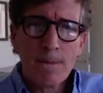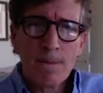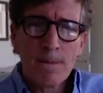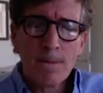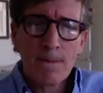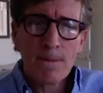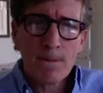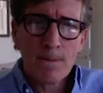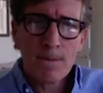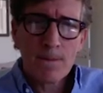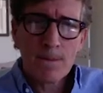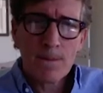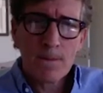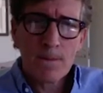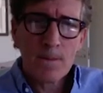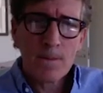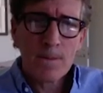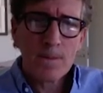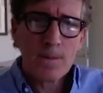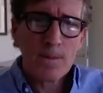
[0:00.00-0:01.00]

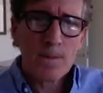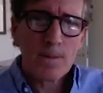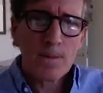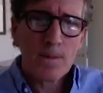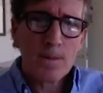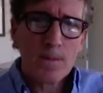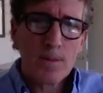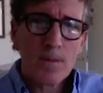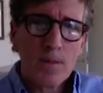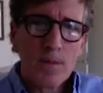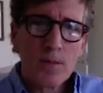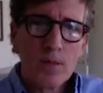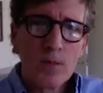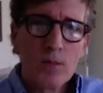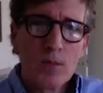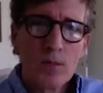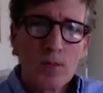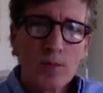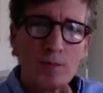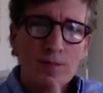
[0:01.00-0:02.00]

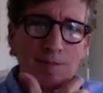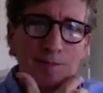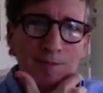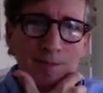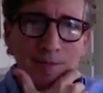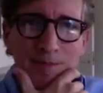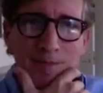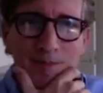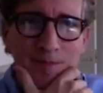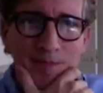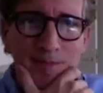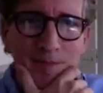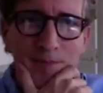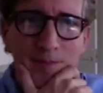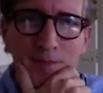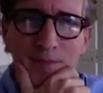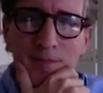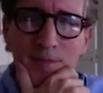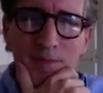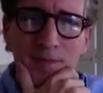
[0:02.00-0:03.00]

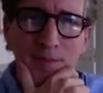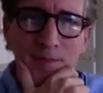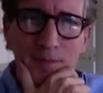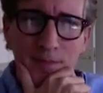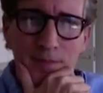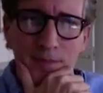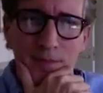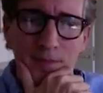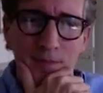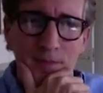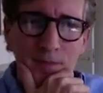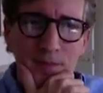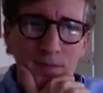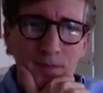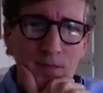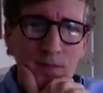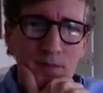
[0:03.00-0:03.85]
(silent)